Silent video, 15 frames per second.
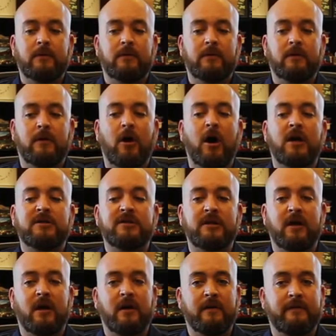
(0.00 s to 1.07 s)
loss
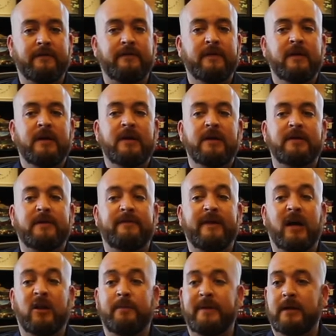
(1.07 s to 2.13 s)
of
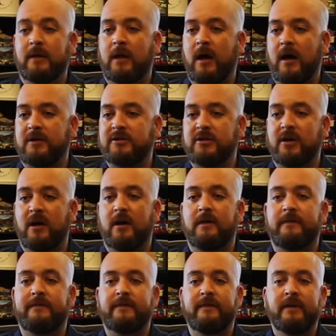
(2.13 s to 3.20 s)
development, loss
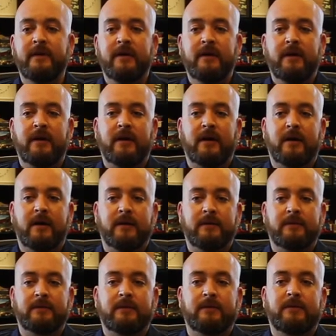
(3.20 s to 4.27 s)
of
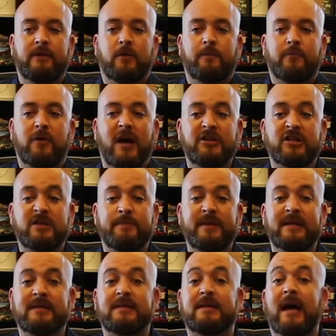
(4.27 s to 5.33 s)
projects
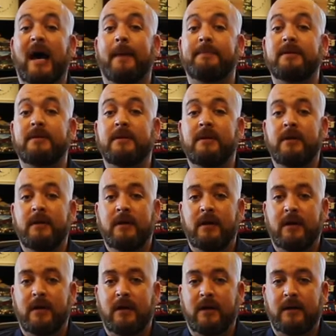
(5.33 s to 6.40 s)
being stopped.
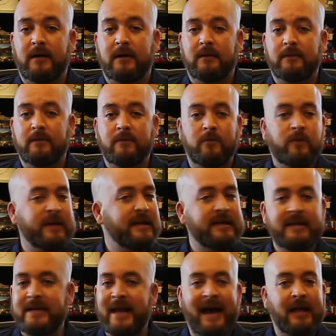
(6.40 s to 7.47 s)
We
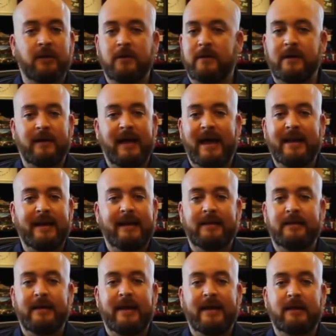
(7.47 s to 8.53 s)
did not look at
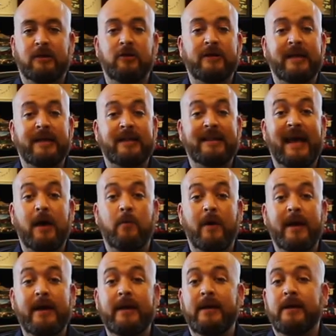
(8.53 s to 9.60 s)
it that
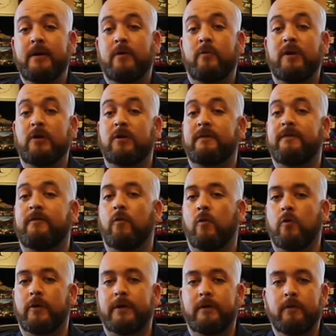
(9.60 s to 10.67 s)
way. We looked
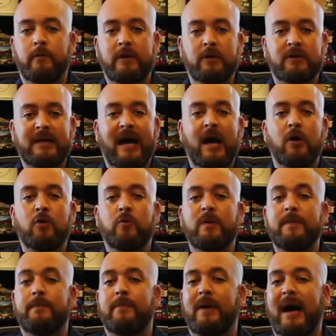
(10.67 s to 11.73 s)
forward. We looked how
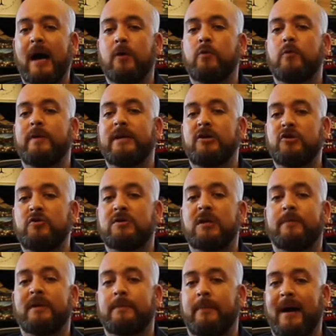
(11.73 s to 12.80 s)
could we do
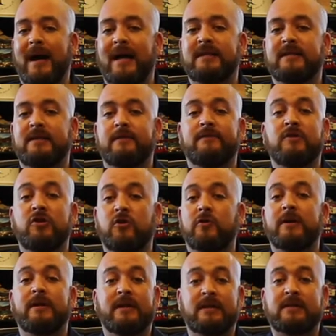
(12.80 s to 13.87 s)
something positive
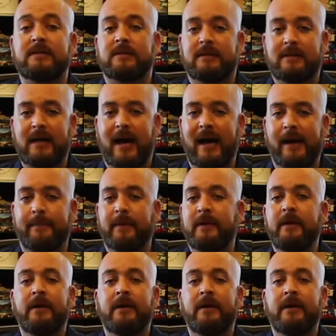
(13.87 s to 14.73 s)
during this time.